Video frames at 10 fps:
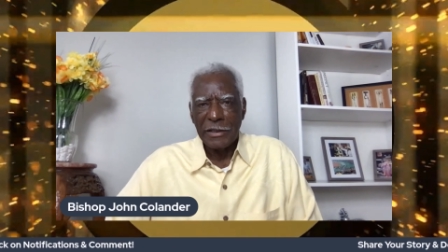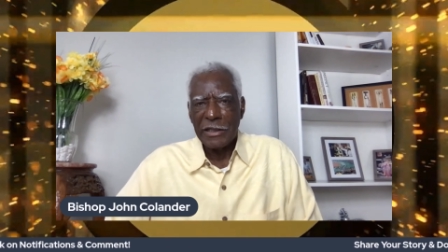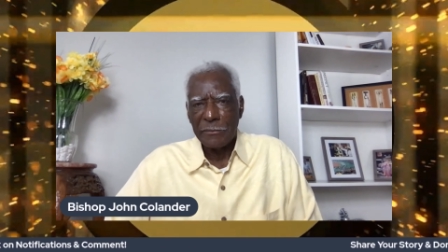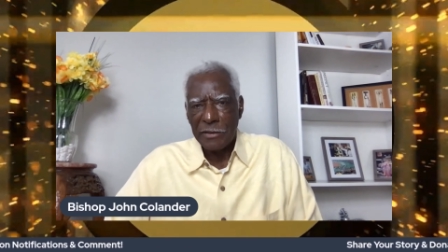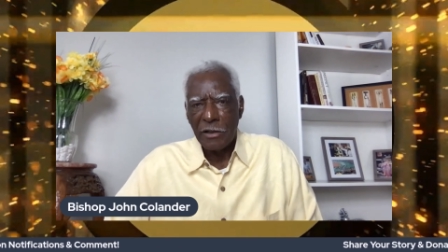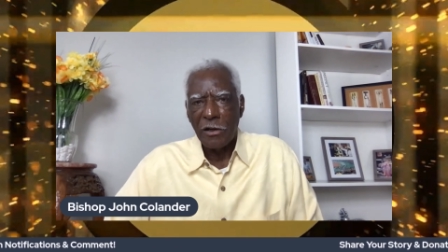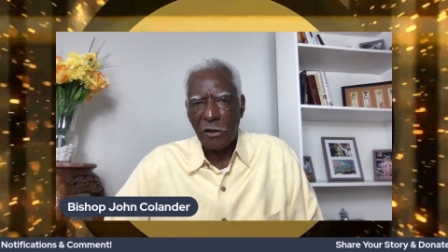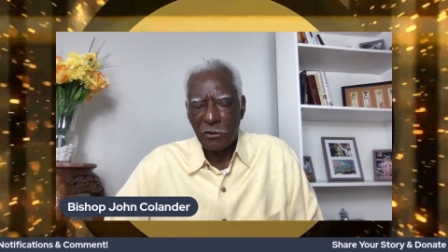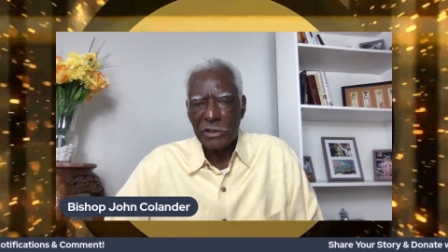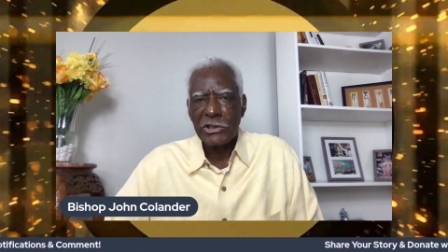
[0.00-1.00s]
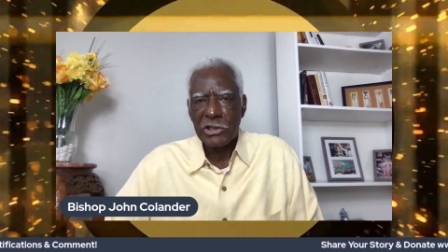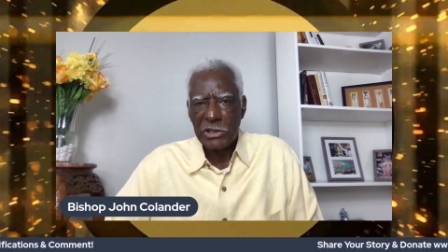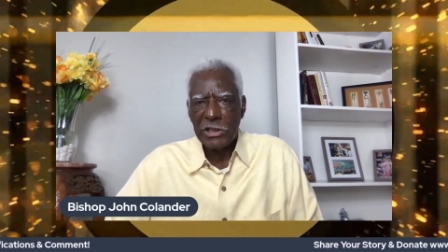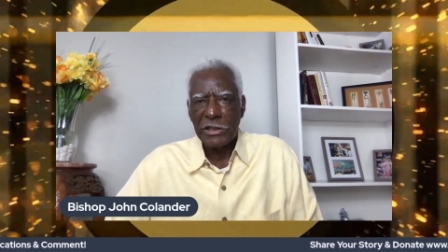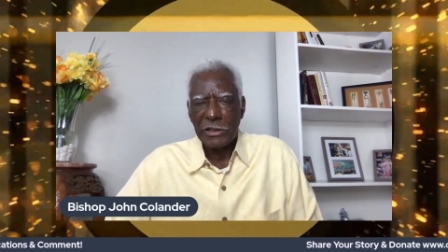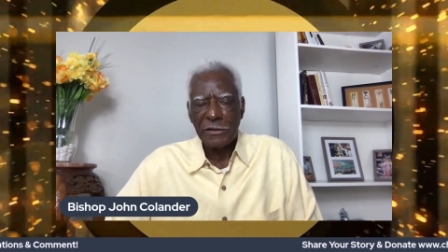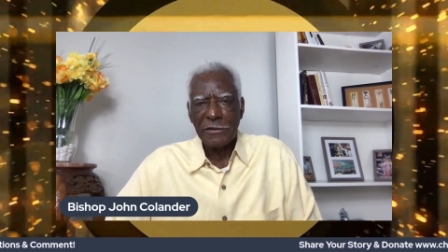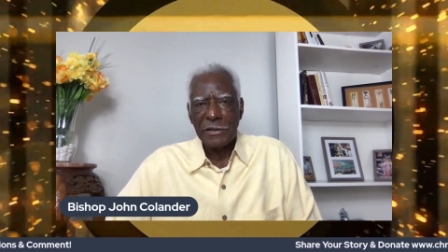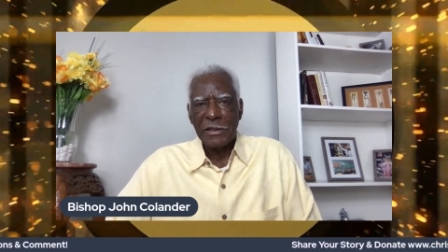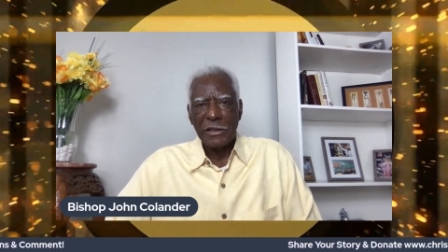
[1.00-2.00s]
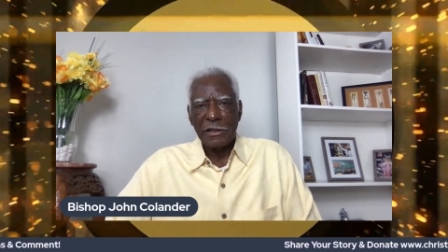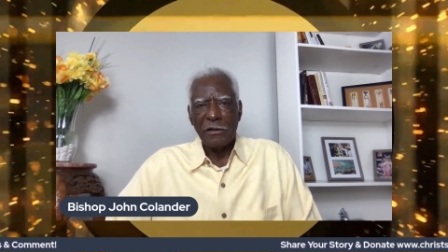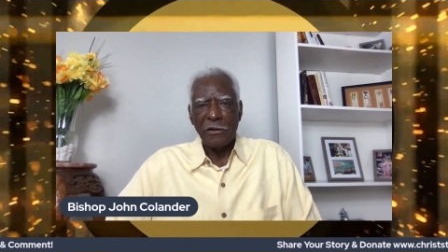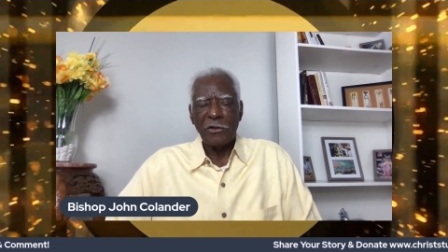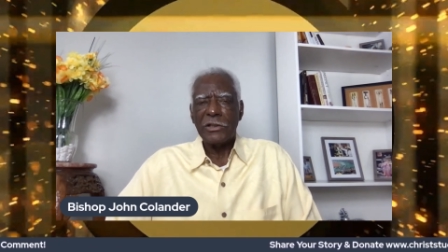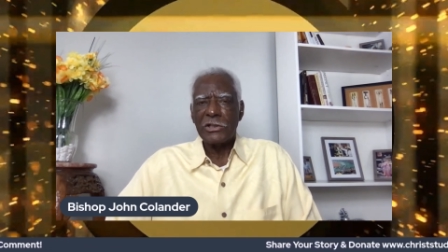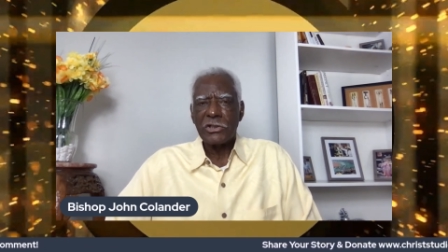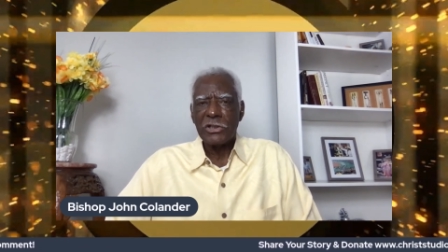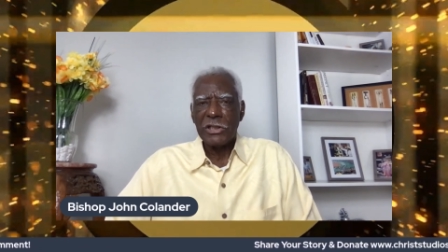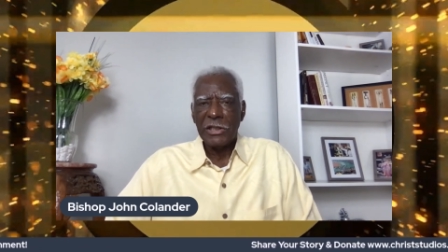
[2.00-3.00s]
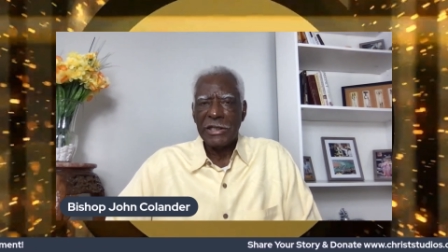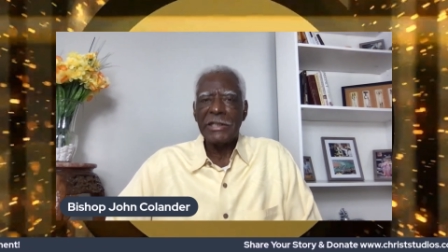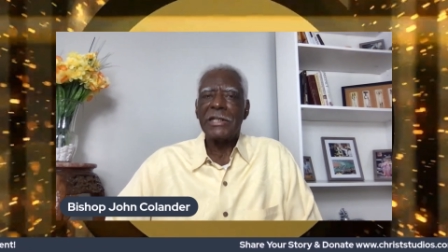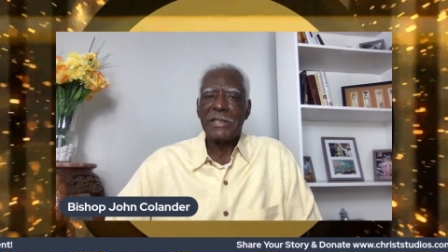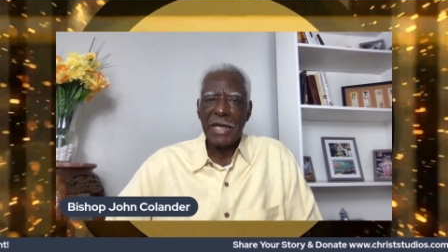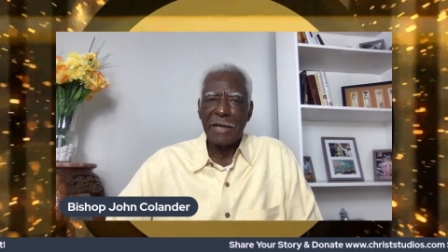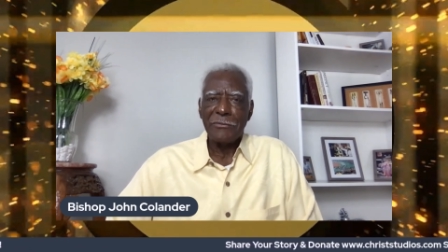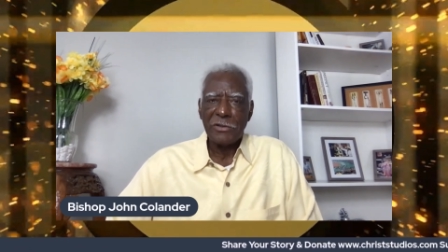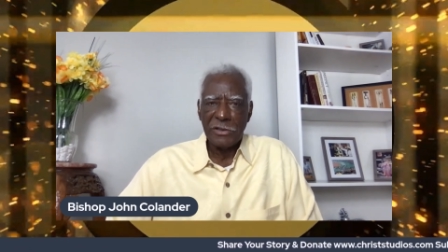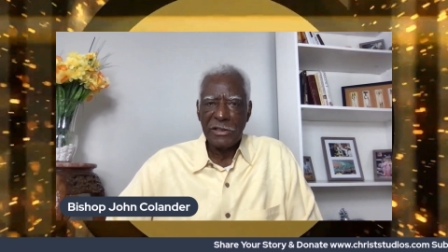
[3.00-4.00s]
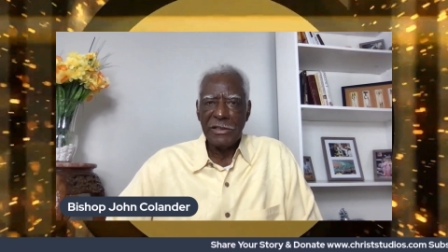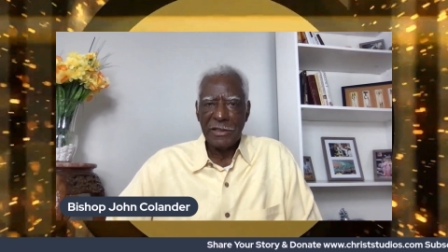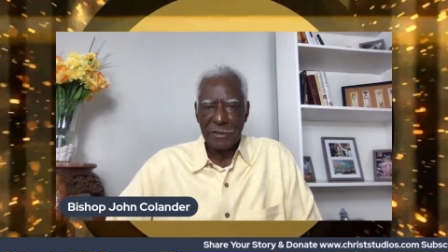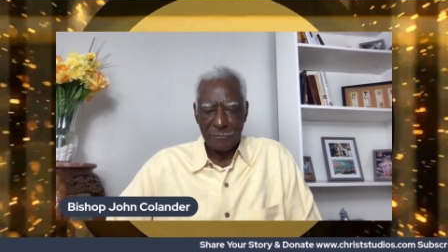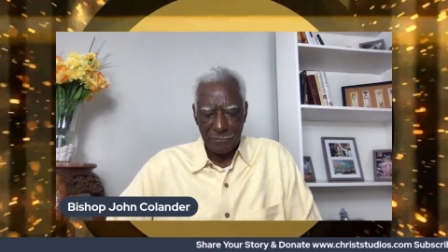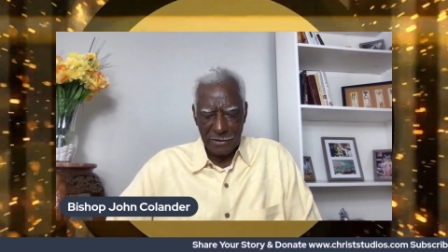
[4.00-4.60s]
he can be all that you need, all that you need anytime you need him.